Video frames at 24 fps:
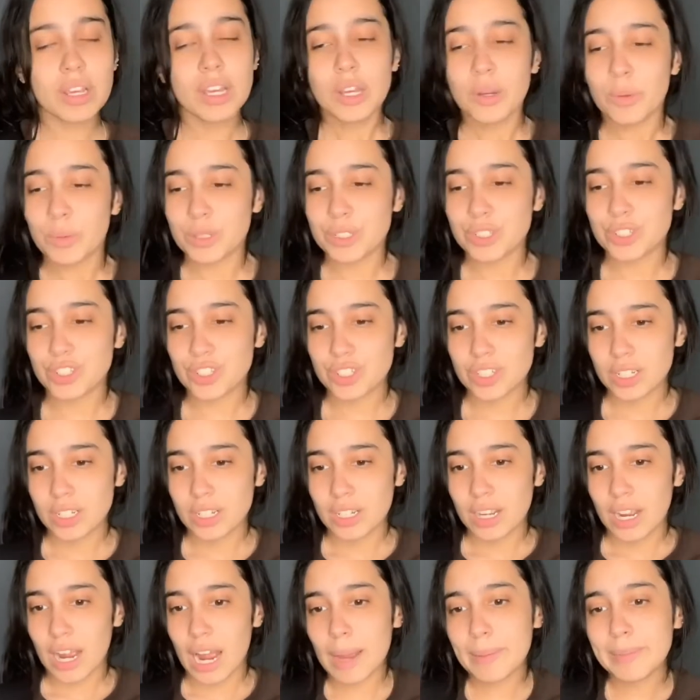which
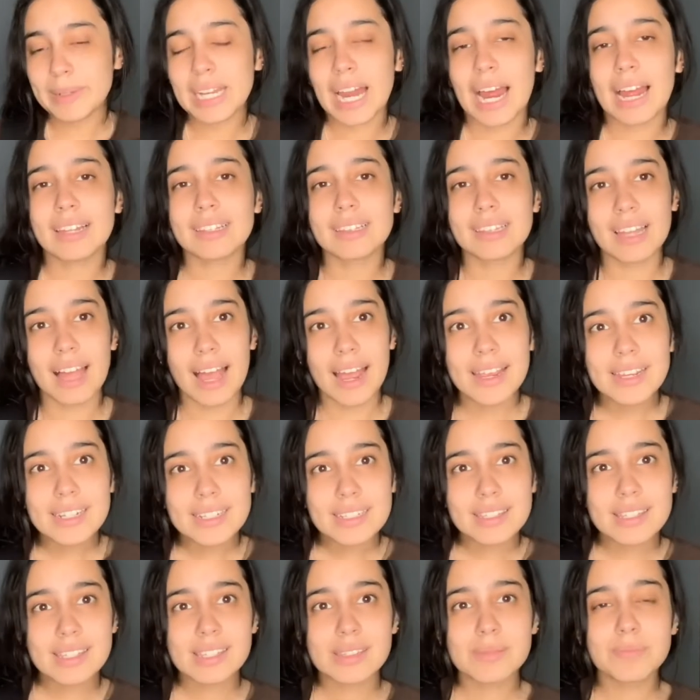I mean, I
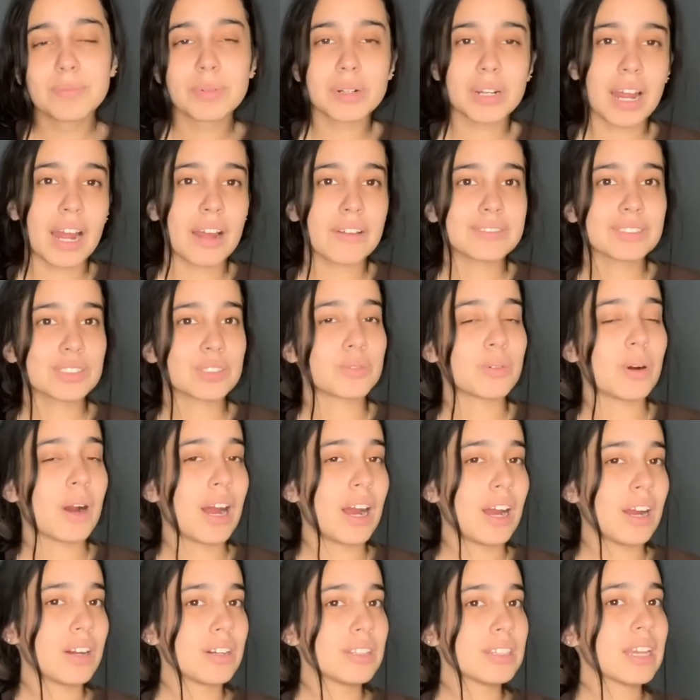liked, but after a
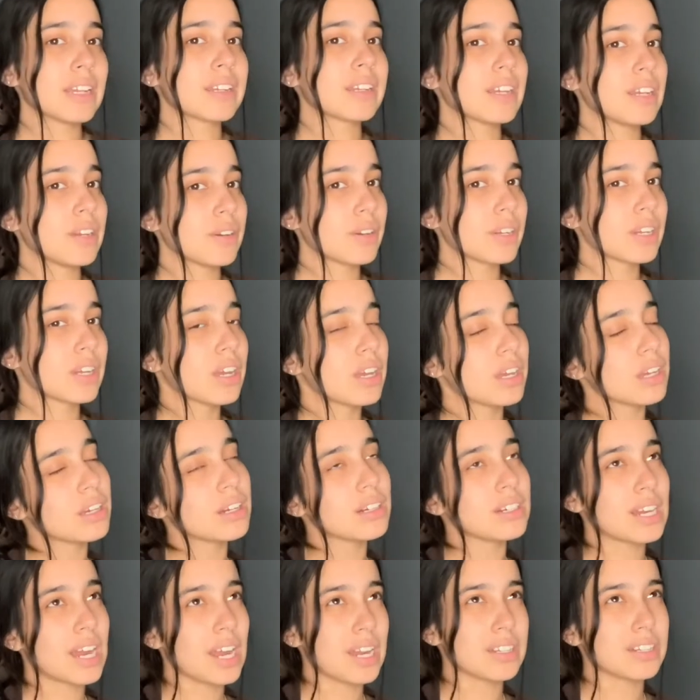while, like hearing it
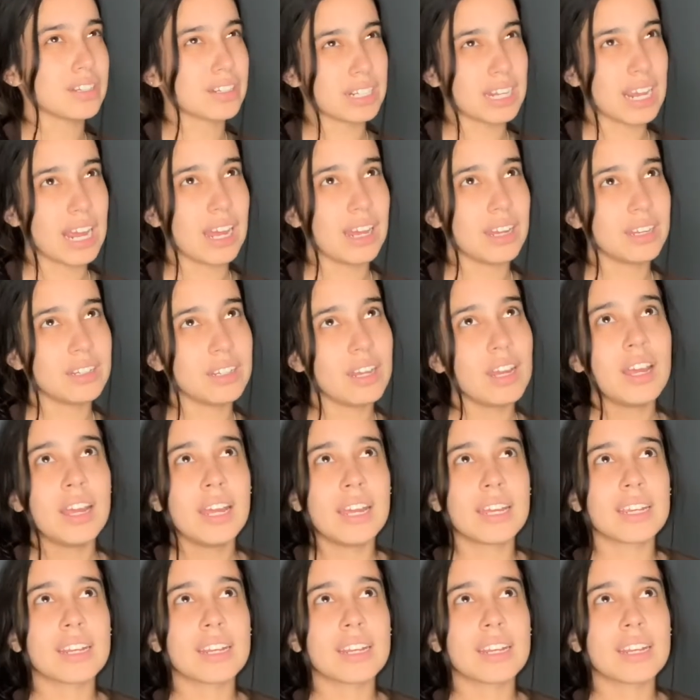again and again,